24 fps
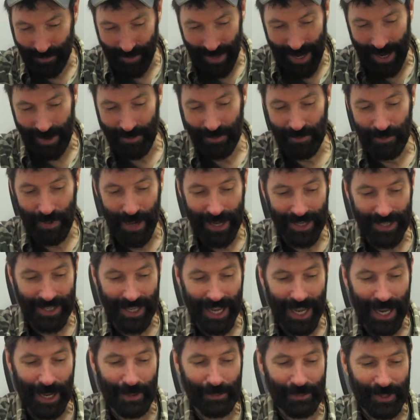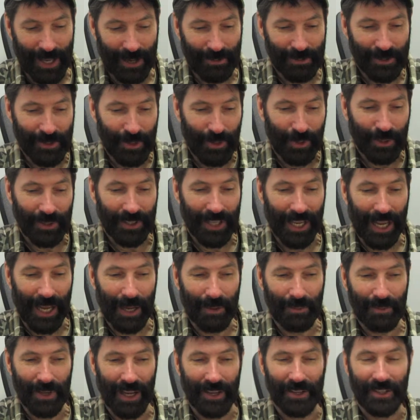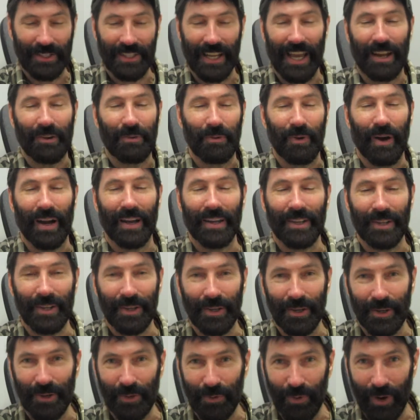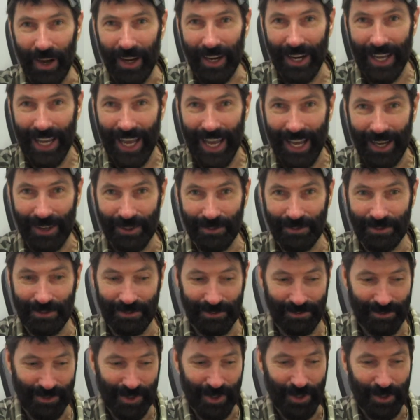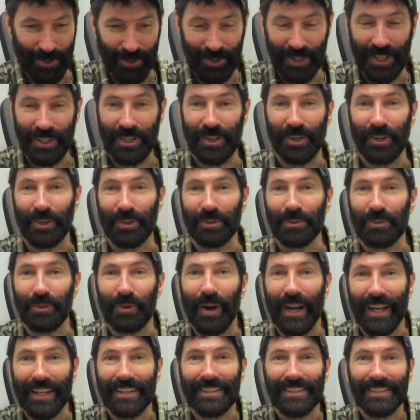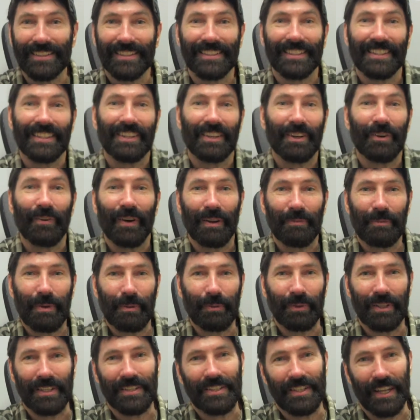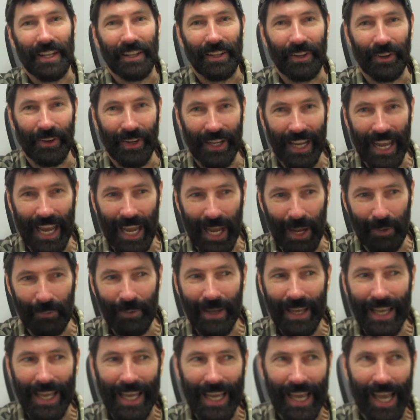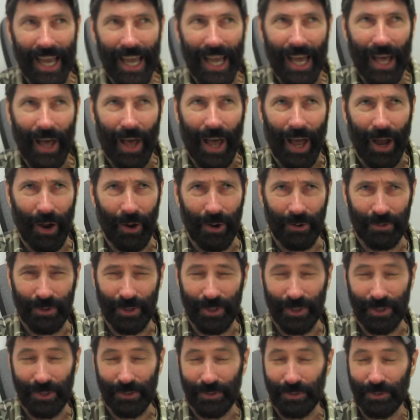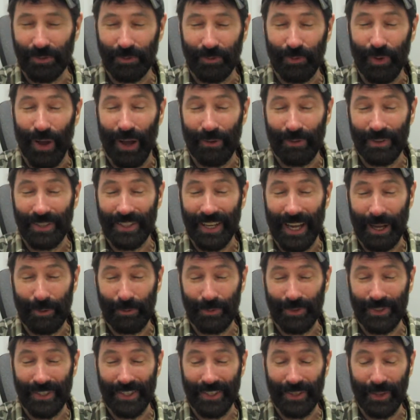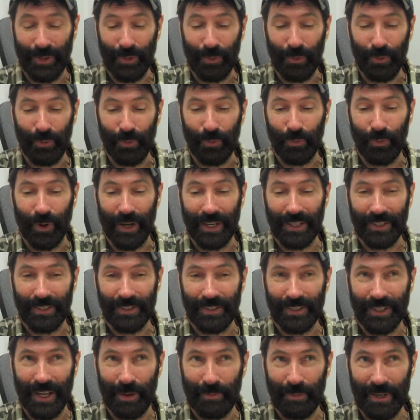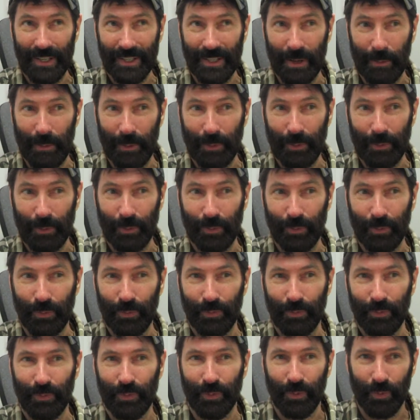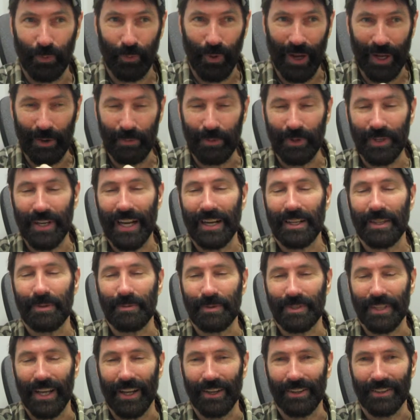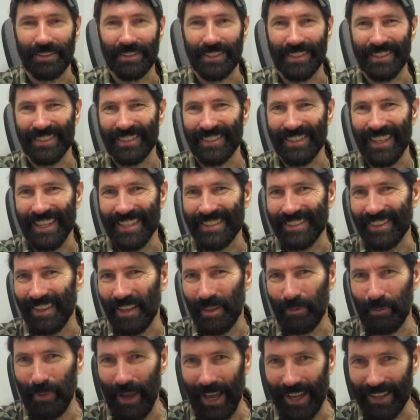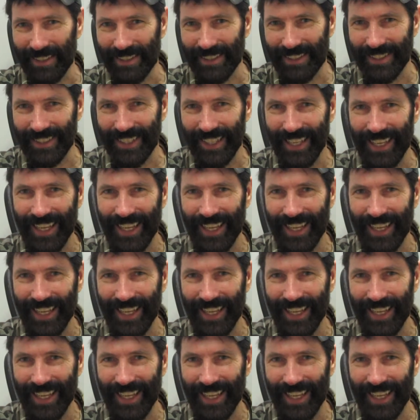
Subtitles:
I've made games, I've sold games. I understand why you want to have your digital rights. You don't want people to steal your game. However, oftentimes the ways companies come up with a way to protect themselves isn't necessarily the best.